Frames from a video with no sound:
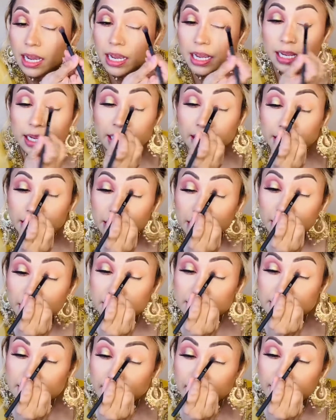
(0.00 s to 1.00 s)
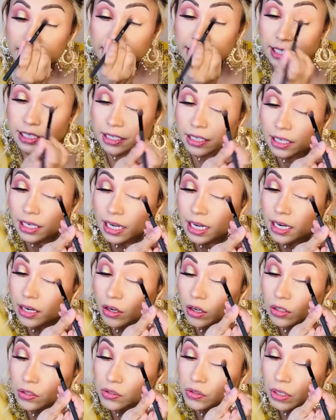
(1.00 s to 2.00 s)
inner side here, and
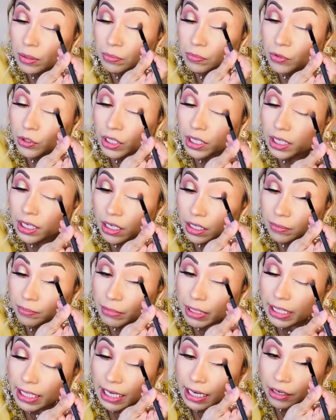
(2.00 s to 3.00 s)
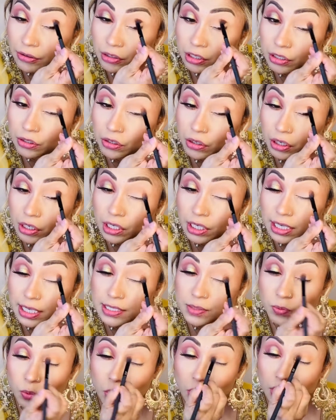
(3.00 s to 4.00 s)
also I'm putting on my outer corner as
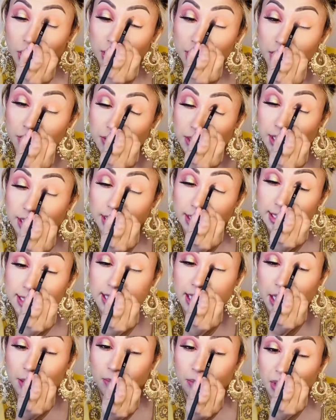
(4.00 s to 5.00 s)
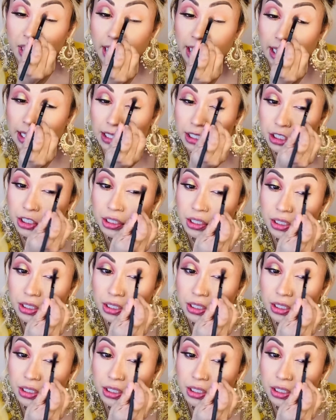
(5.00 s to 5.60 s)
well using the same brush.